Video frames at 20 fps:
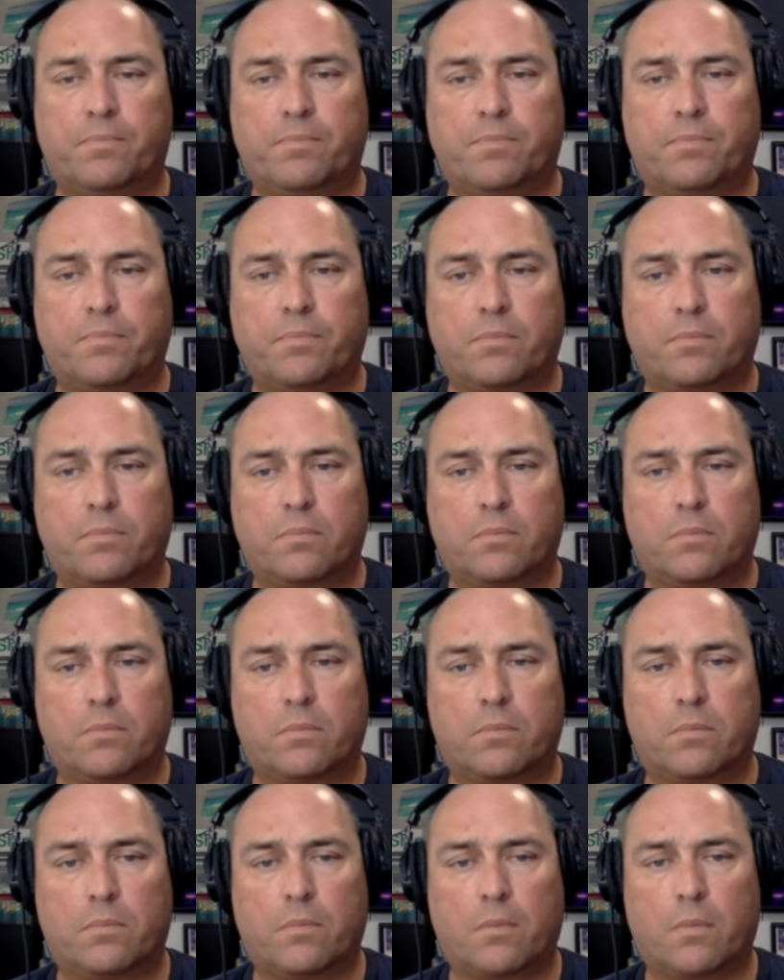
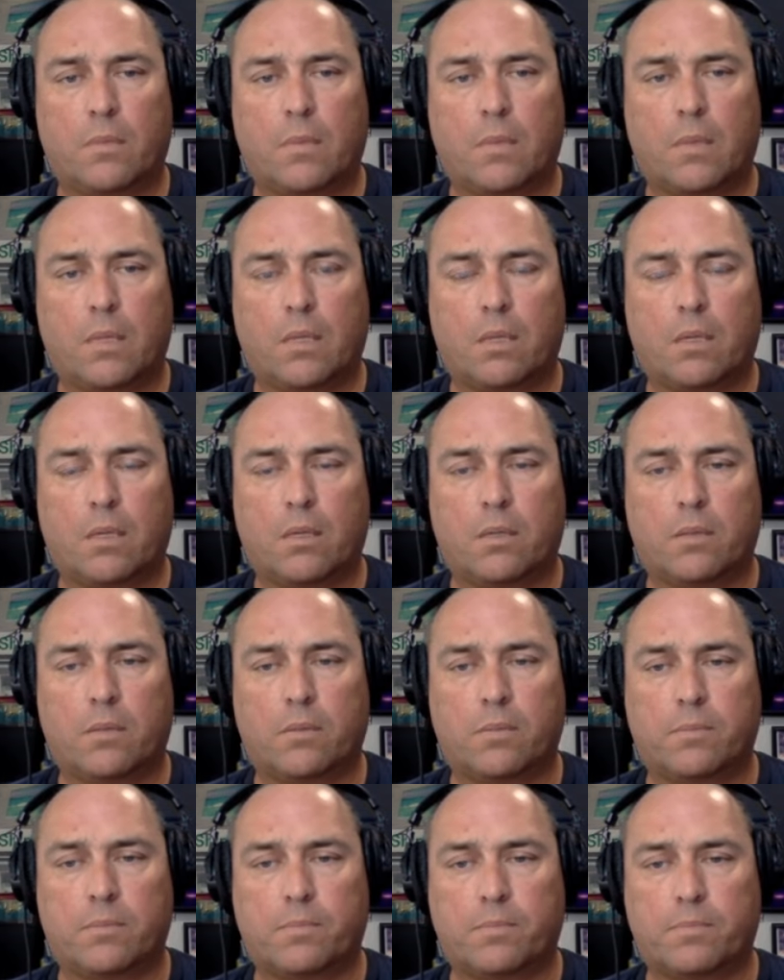
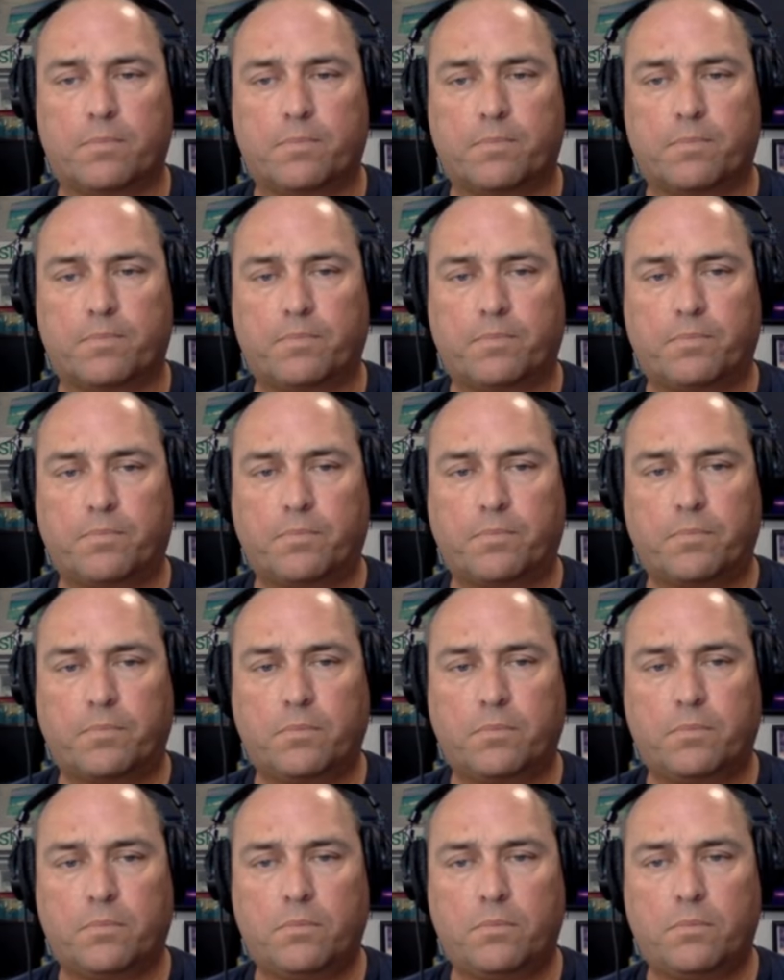
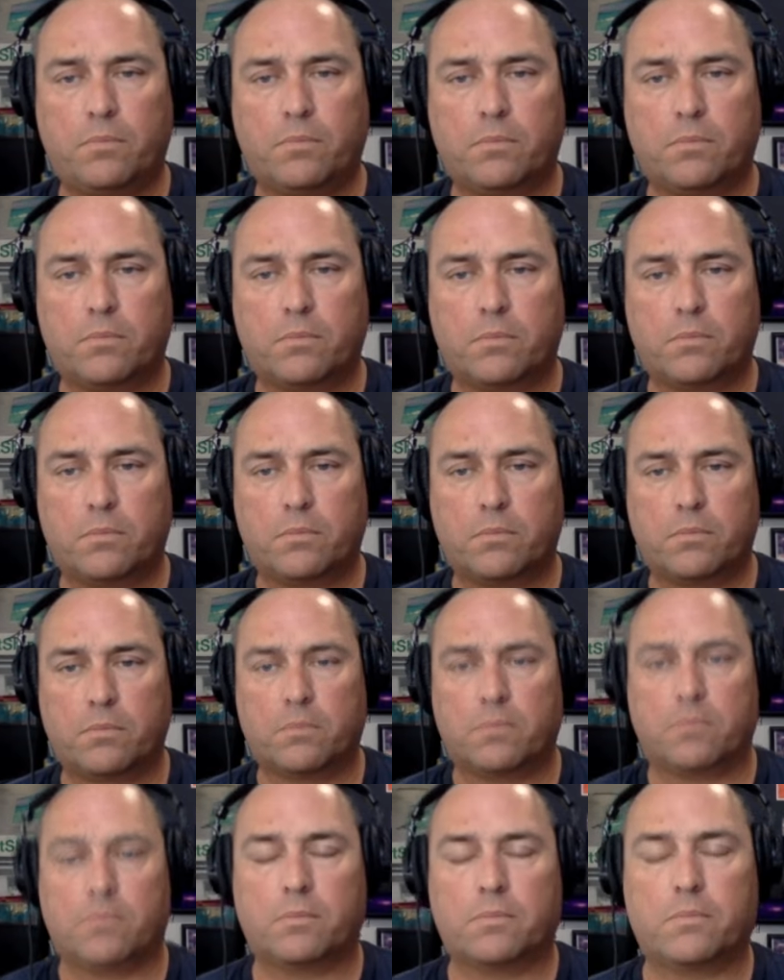
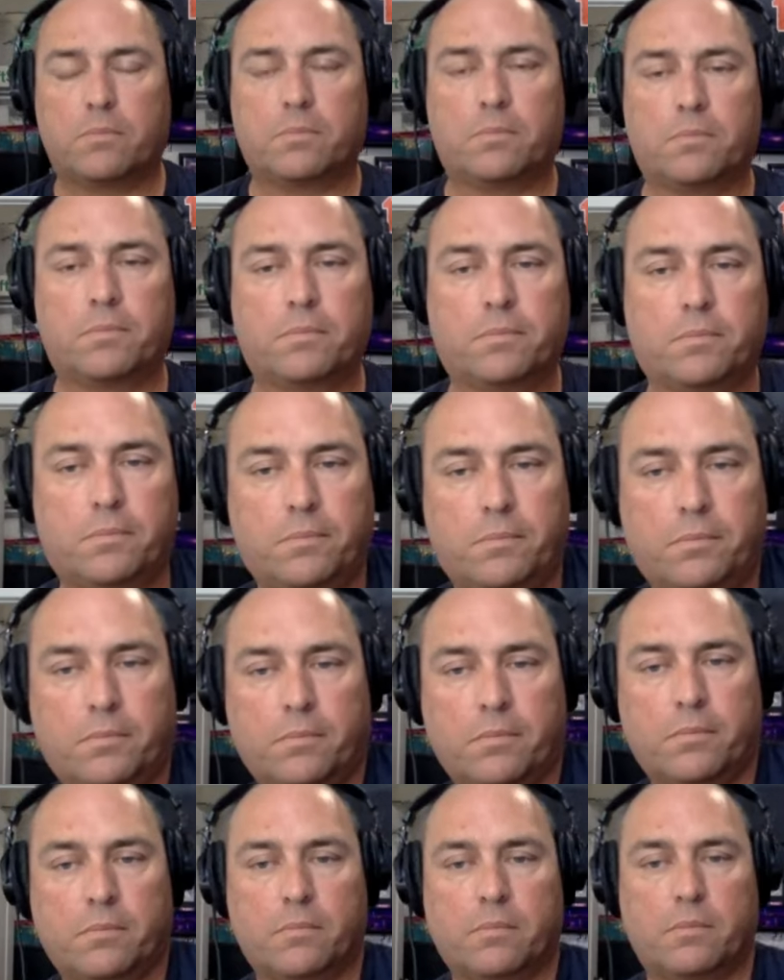
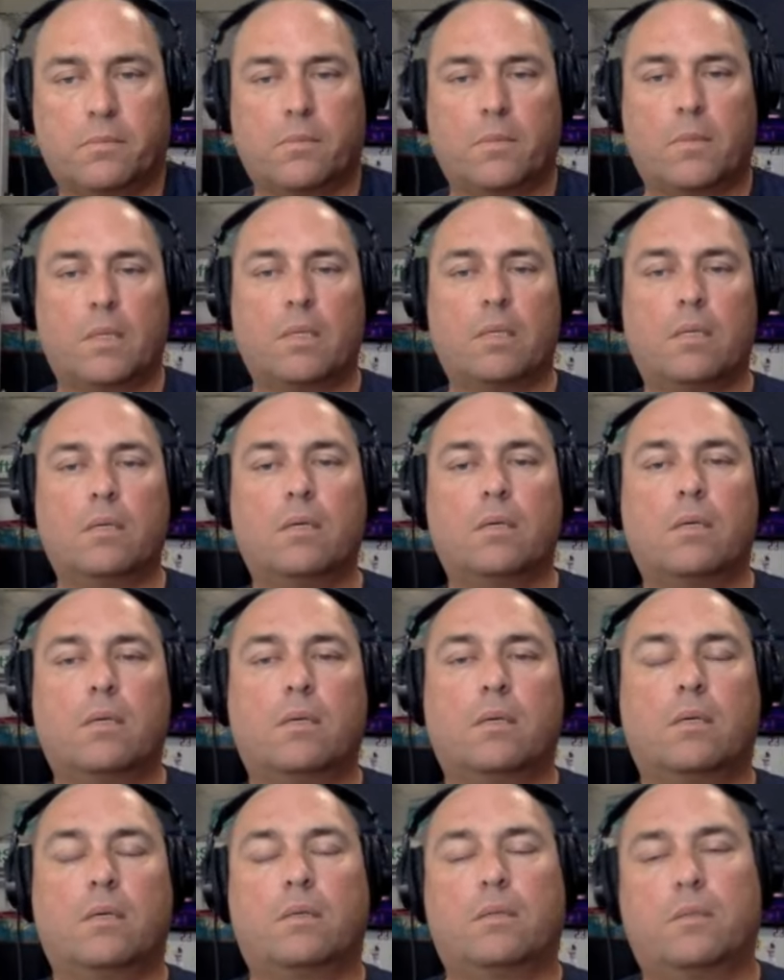
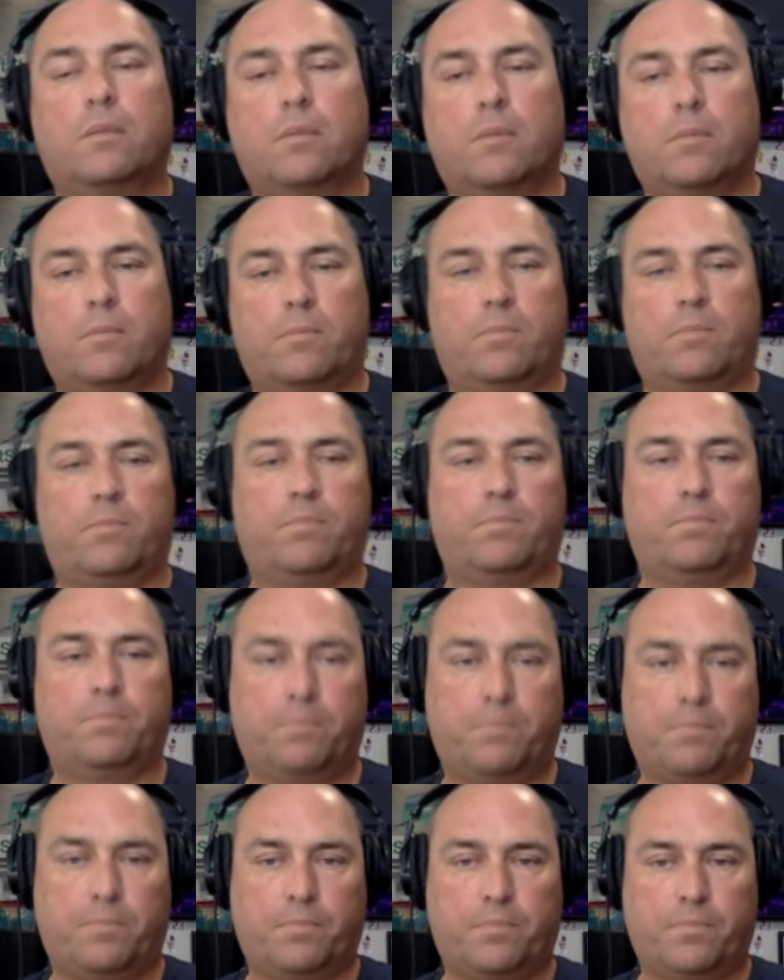
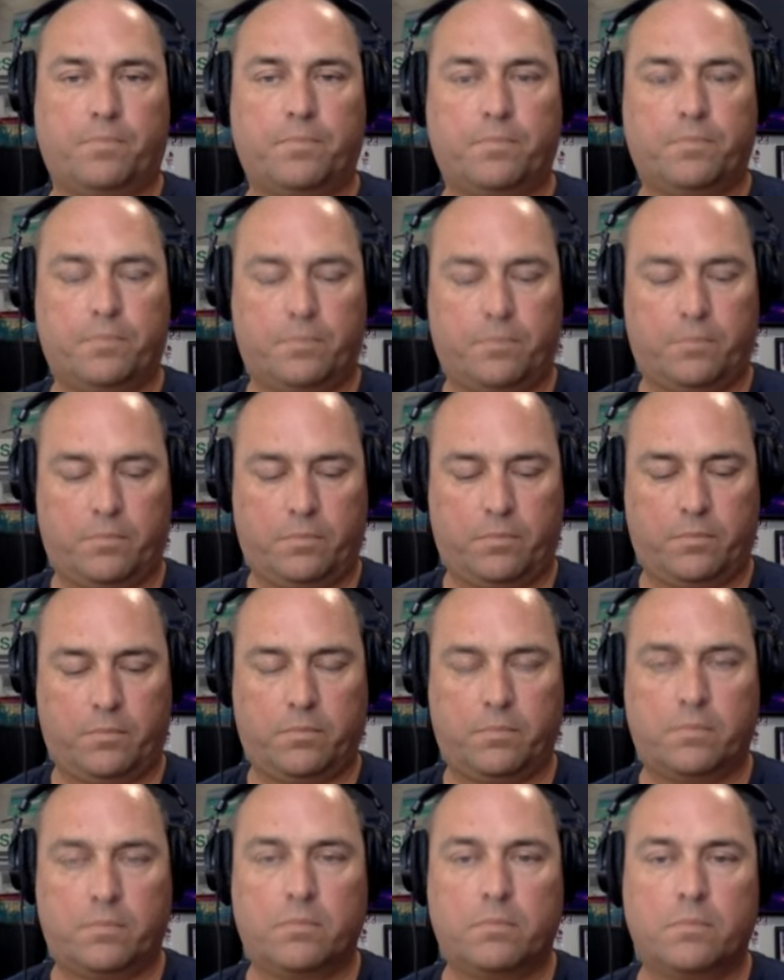(silent)